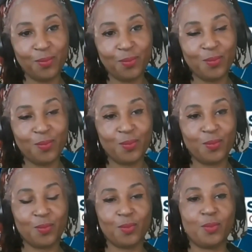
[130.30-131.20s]

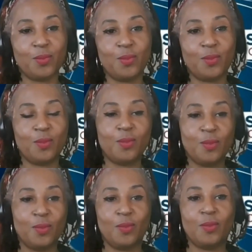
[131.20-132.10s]

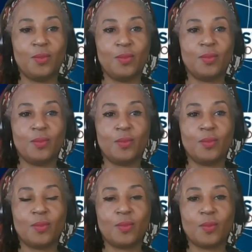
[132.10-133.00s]

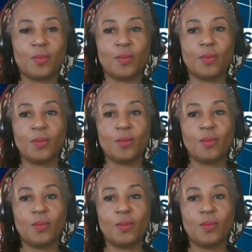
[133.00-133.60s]
(no one is talking)